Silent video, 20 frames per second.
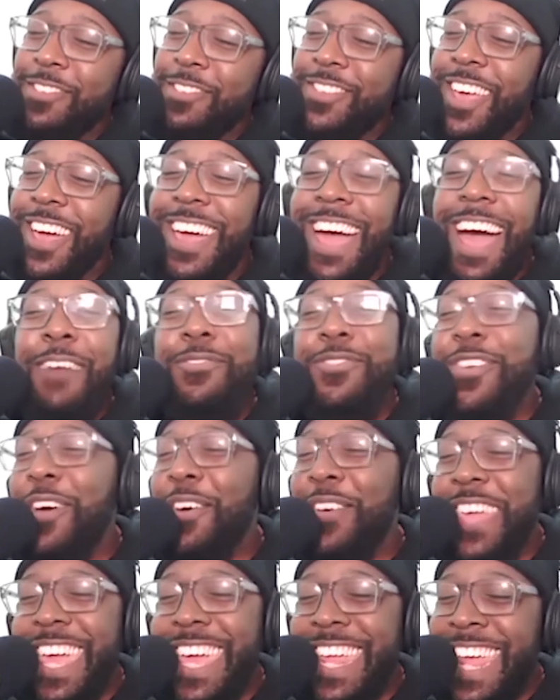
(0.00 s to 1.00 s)
no, I'm, joking, I'm,
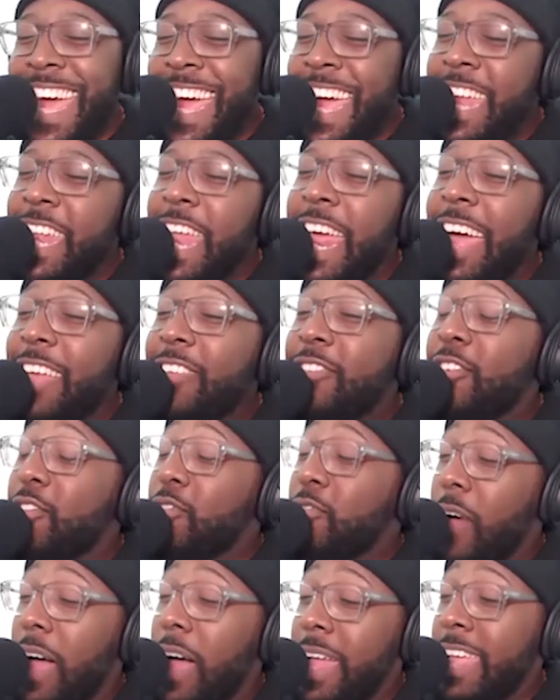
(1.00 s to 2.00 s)
joking. No, that's
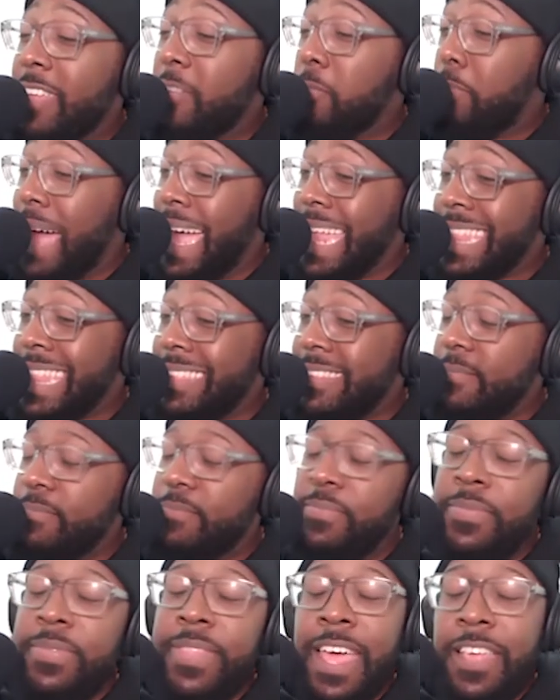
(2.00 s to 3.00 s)
just fun. That's bad. That's
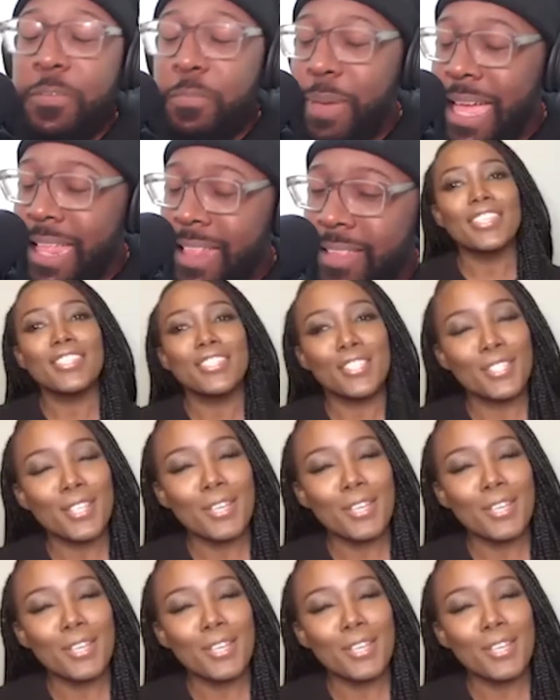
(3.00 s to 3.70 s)
noted.